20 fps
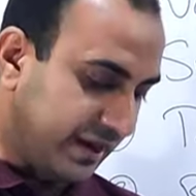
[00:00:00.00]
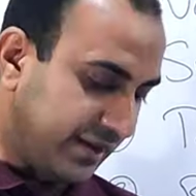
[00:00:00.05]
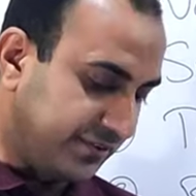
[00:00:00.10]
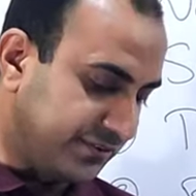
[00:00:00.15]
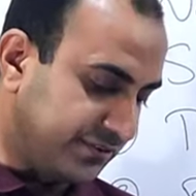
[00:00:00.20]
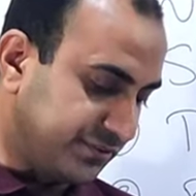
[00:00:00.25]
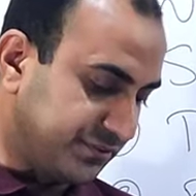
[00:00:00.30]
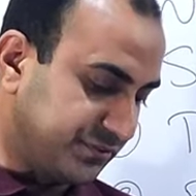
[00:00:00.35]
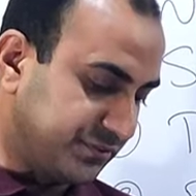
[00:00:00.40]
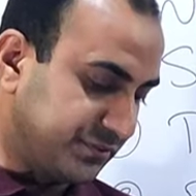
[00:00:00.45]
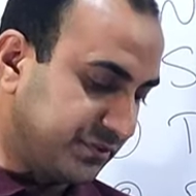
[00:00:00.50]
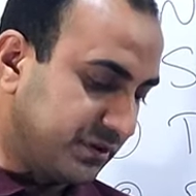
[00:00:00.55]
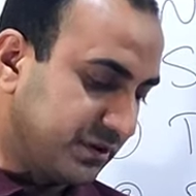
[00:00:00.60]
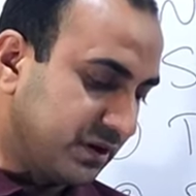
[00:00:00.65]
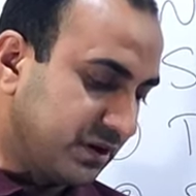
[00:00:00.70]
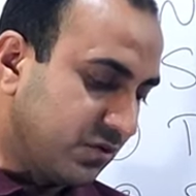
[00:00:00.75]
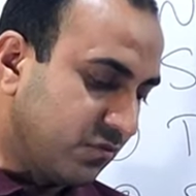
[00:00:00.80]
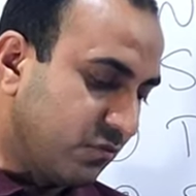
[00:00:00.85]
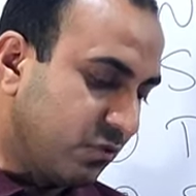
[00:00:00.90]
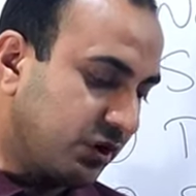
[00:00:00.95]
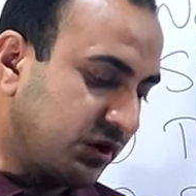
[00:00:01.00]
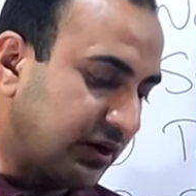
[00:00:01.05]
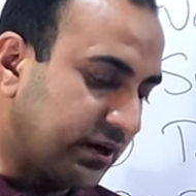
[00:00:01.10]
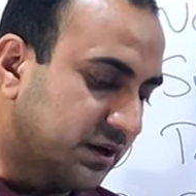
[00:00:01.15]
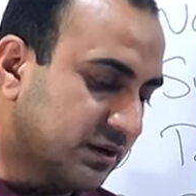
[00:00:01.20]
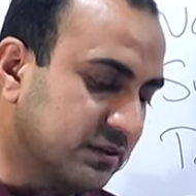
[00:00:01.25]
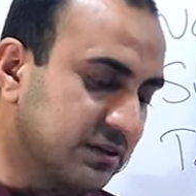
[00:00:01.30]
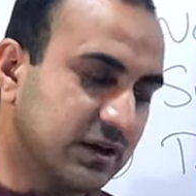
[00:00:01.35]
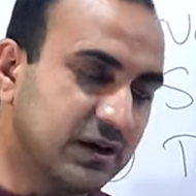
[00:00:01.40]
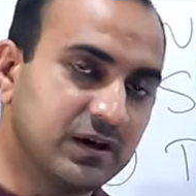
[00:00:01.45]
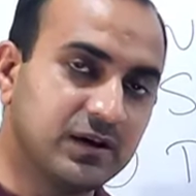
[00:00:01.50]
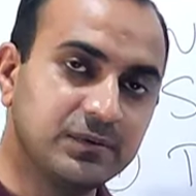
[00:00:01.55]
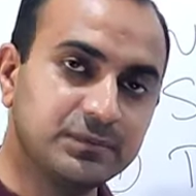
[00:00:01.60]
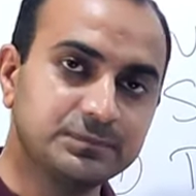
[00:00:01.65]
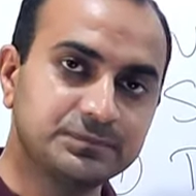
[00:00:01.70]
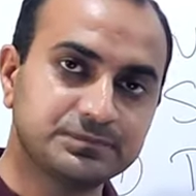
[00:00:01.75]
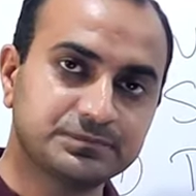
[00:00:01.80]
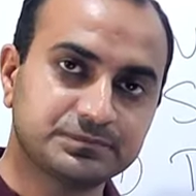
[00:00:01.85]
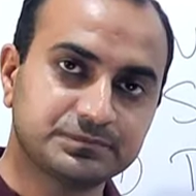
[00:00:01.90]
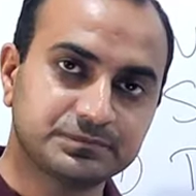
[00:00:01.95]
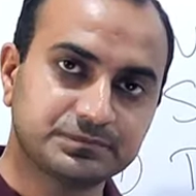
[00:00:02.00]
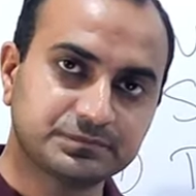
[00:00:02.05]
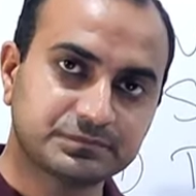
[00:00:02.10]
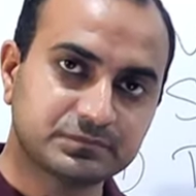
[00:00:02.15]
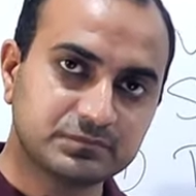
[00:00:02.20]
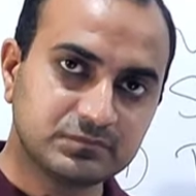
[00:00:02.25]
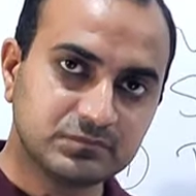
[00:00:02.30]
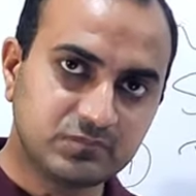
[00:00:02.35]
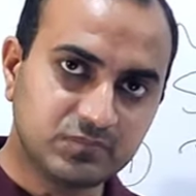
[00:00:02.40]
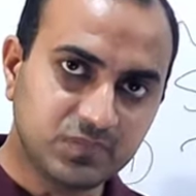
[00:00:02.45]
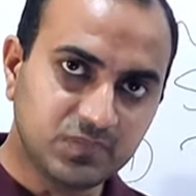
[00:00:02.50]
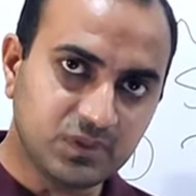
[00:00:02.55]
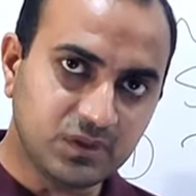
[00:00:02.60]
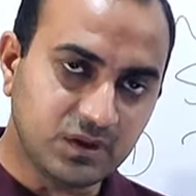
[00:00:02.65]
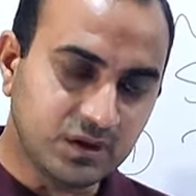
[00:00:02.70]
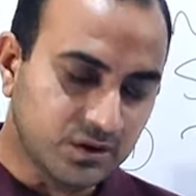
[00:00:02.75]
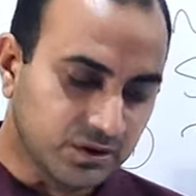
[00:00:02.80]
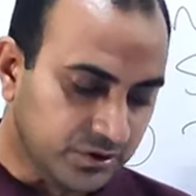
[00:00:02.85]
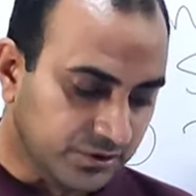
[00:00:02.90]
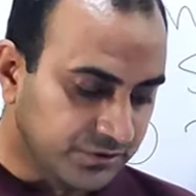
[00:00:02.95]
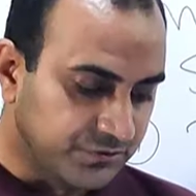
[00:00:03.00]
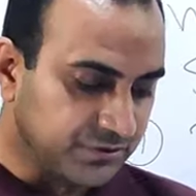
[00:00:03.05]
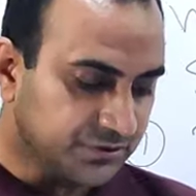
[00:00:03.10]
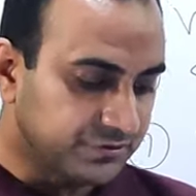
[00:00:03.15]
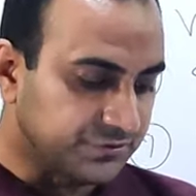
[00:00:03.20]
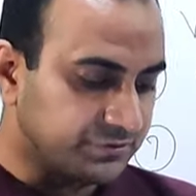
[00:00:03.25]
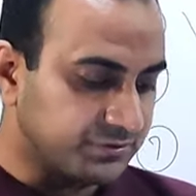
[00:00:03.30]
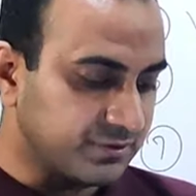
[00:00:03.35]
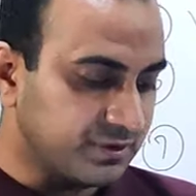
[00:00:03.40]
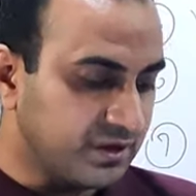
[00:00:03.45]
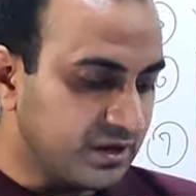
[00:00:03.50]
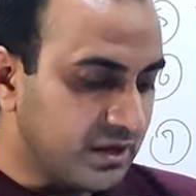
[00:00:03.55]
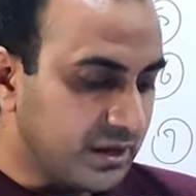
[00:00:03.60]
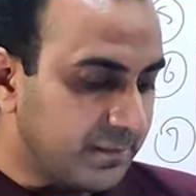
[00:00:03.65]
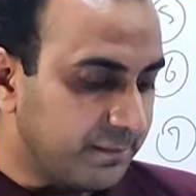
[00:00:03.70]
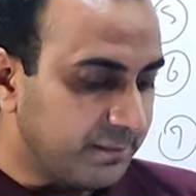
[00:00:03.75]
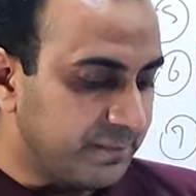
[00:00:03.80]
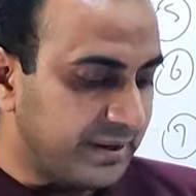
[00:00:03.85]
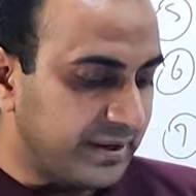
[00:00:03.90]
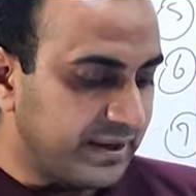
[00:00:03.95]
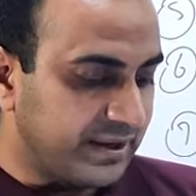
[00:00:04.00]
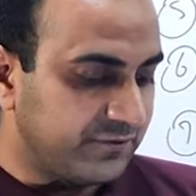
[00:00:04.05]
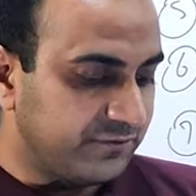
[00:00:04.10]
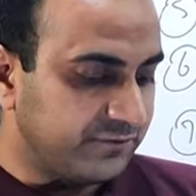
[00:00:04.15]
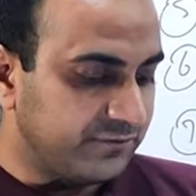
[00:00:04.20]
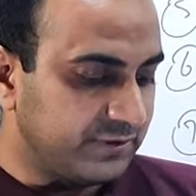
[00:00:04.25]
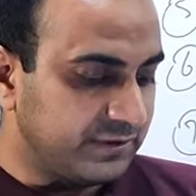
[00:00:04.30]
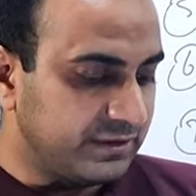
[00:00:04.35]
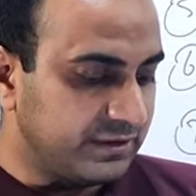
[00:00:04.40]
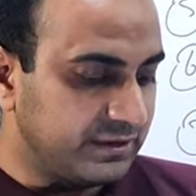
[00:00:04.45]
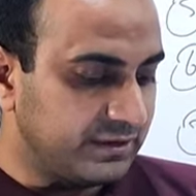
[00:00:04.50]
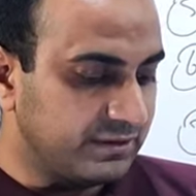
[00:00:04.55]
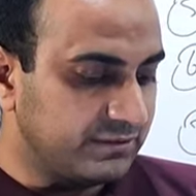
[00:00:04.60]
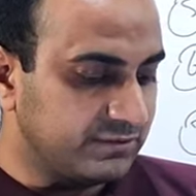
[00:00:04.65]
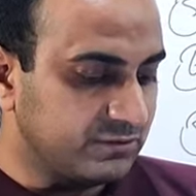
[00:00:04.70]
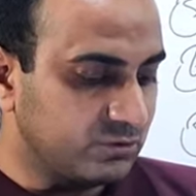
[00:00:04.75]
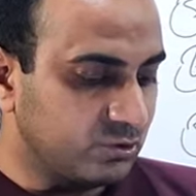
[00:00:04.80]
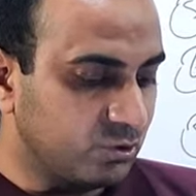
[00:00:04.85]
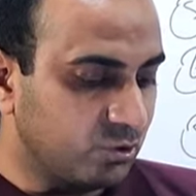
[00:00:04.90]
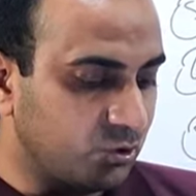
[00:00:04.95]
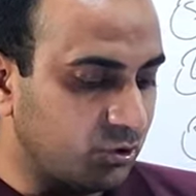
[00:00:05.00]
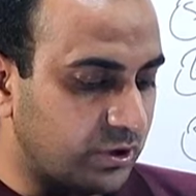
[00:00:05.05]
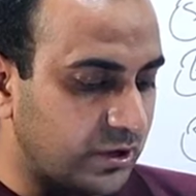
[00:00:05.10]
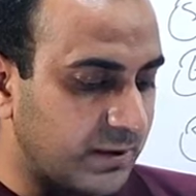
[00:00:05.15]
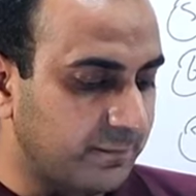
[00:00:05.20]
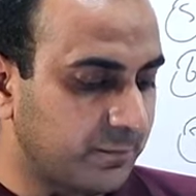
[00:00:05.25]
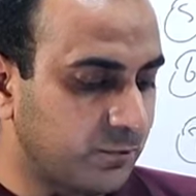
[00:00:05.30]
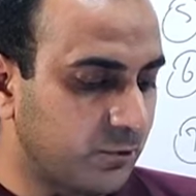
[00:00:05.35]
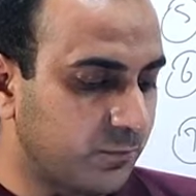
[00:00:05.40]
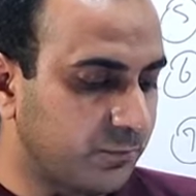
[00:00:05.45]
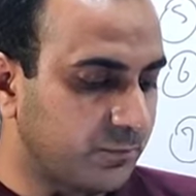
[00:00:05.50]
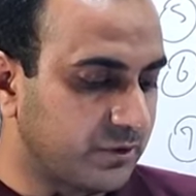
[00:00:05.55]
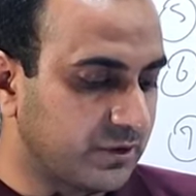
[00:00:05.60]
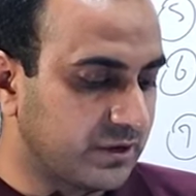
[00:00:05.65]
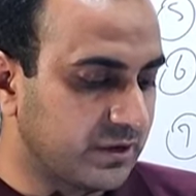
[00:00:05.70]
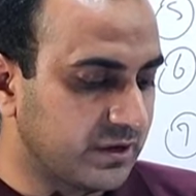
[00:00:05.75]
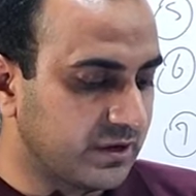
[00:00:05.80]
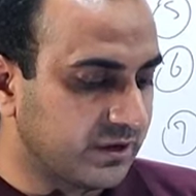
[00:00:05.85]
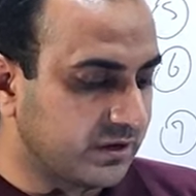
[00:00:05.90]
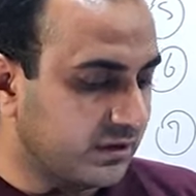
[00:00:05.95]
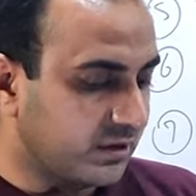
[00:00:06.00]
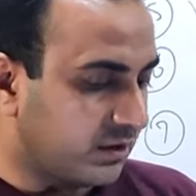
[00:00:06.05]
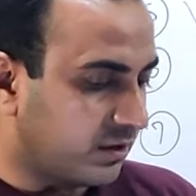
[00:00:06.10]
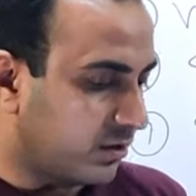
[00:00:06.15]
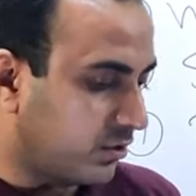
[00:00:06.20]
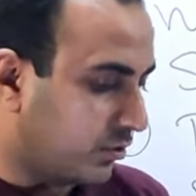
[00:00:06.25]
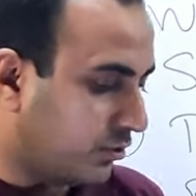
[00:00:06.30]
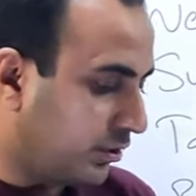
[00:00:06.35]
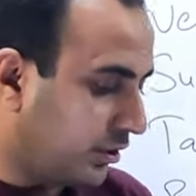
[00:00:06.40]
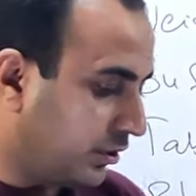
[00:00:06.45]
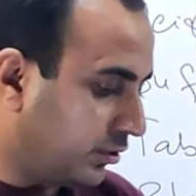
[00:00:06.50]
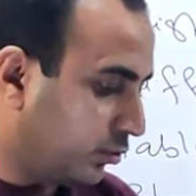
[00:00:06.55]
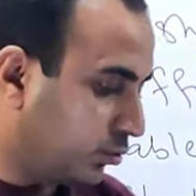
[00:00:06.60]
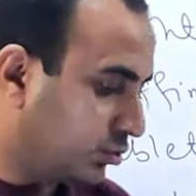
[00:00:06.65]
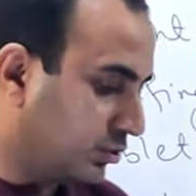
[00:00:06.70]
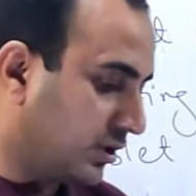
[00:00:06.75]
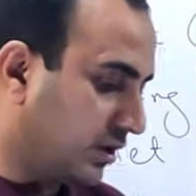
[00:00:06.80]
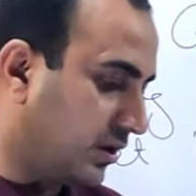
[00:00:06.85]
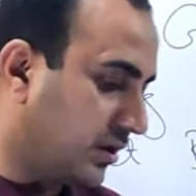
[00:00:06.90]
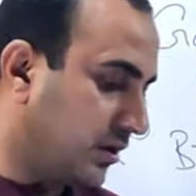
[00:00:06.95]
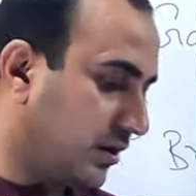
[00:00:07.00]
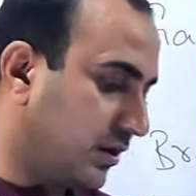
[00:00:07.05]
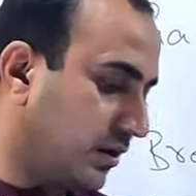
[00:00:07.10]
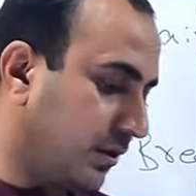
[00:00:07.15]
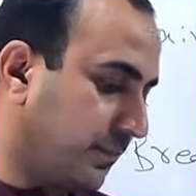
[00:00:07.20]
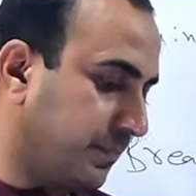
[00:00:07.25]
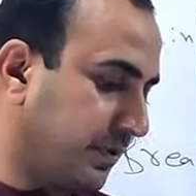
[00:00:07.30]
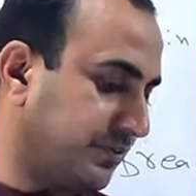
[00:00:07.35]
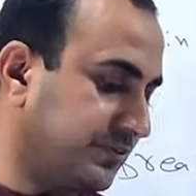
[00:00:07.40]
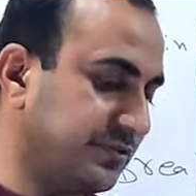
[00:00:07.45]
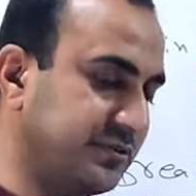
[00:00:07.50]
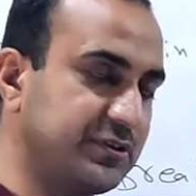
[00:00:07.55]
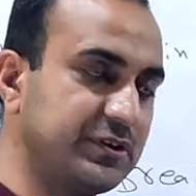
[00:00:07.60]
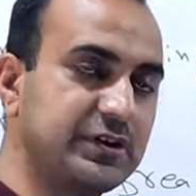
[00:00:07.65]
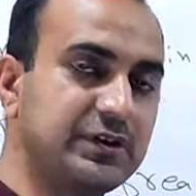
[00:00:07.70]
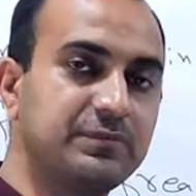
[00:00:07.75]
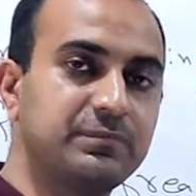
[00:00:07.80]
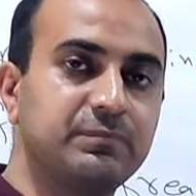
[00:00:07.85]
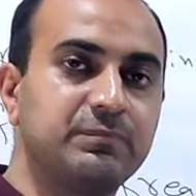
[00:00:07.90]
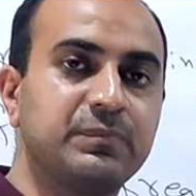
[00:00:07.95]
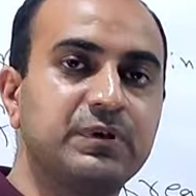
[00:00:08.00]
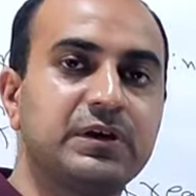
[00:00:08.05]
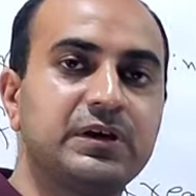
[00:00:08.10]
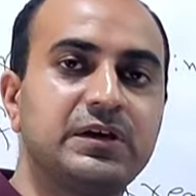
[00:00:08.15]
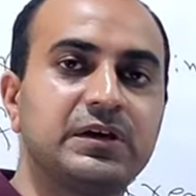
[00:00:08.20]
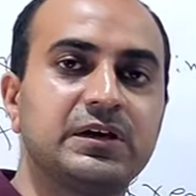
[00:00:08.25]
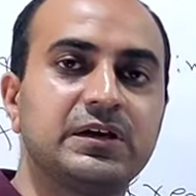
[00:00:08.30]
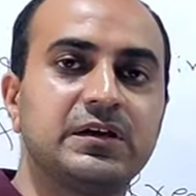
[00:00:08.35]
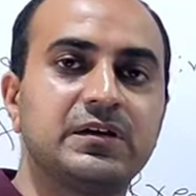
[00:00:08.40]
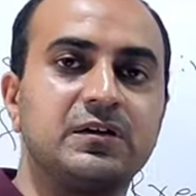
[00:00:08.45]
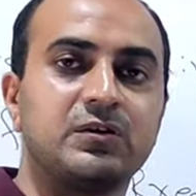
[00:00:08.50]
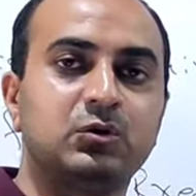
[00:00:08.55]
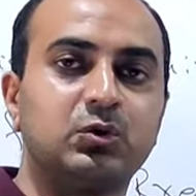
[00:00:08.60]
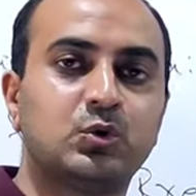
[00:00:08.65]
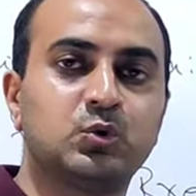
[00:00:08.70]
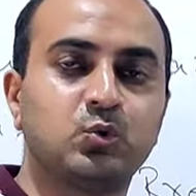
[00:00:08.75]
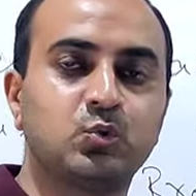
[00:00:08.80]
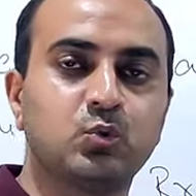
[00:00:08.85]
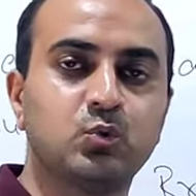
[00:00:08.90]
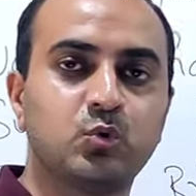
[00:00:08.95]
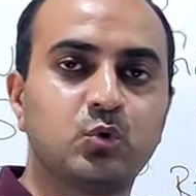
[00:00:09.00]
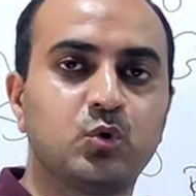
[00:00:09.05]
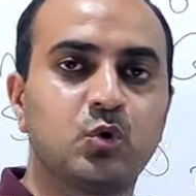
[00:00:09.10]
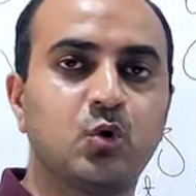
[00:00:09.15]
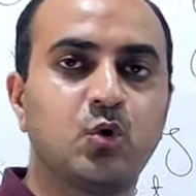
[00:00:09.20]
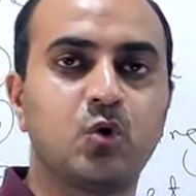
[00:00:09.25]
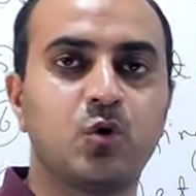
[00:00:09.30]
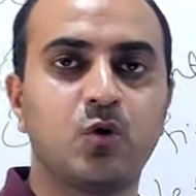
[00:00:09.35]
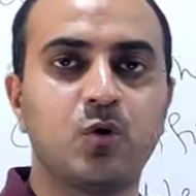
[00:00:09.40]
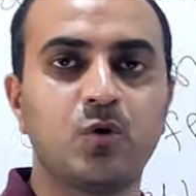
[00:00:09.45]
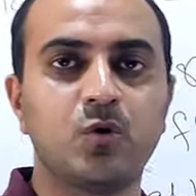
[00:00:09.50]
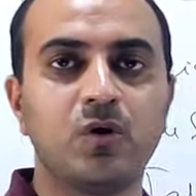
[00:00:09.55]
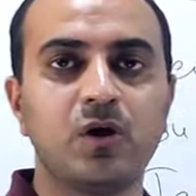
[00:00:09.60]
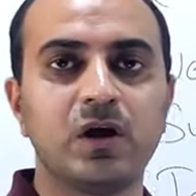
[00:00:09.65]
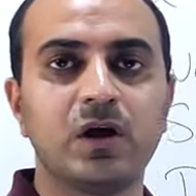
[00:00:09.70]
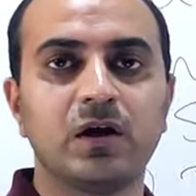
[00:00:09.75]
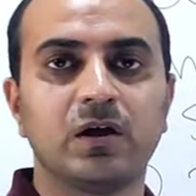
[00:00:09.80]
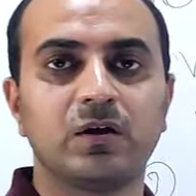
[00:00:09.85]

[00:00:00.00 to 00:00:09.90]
edges what are the reasons pan filling is not appropriate according to the capacity mean too low